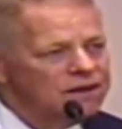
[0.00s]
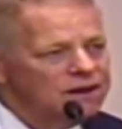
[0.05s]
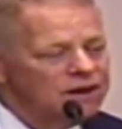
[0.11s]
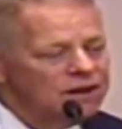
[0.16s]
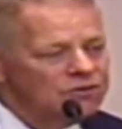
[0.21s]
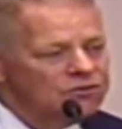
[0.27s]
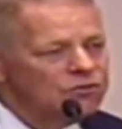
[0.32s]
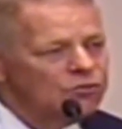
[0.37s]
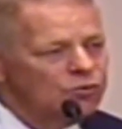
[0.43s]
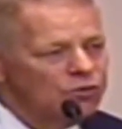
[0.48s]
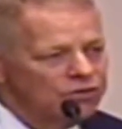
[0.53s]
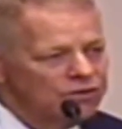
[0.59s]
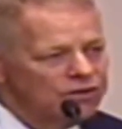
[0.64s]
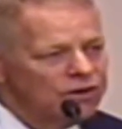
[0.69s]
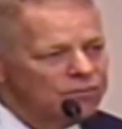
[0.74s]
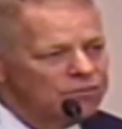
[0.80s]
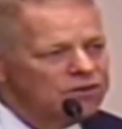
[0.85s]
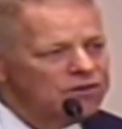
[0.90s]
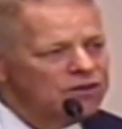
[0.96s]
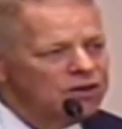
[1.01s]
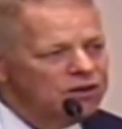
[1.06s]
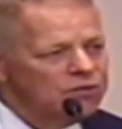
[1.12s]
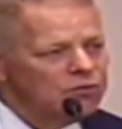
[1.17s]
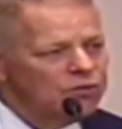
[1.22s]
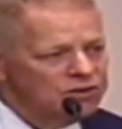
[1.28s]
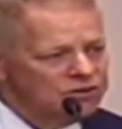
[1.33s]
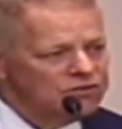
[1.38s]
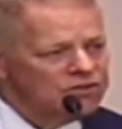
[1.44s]
And I said, well, then let me tell
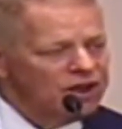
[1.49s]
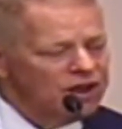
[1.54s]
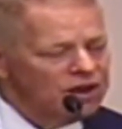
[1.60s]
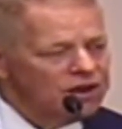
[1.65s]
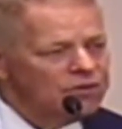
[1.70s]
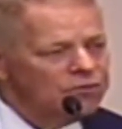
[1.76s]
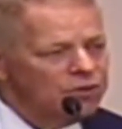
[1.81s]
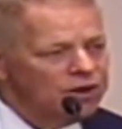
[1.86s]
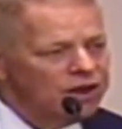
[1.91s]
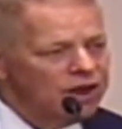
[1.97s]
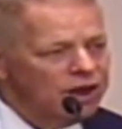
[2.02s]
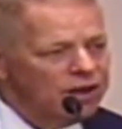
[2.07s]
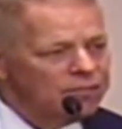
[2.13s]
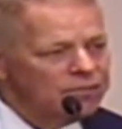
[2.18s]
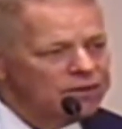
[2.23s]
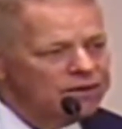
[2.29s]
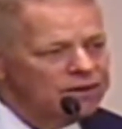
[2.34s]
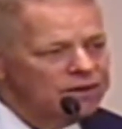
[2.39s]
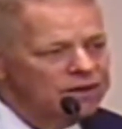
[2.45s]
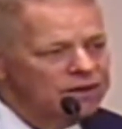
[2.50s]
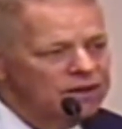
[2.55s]
you exactly what happened.